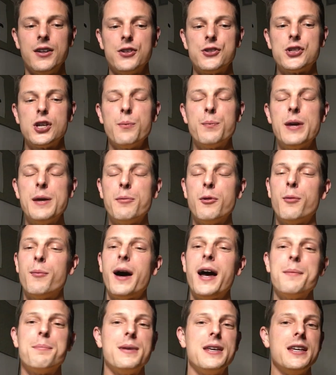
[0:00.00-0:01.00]
some people
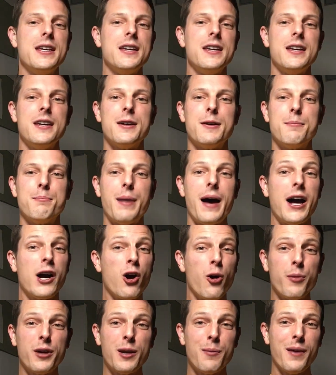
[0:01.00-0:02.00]
might be back
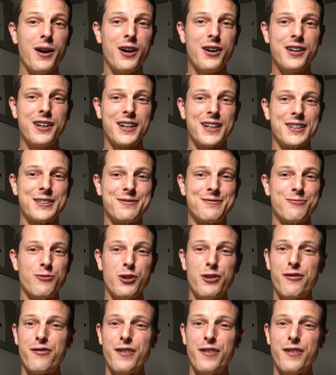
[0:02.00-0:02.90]
home in America with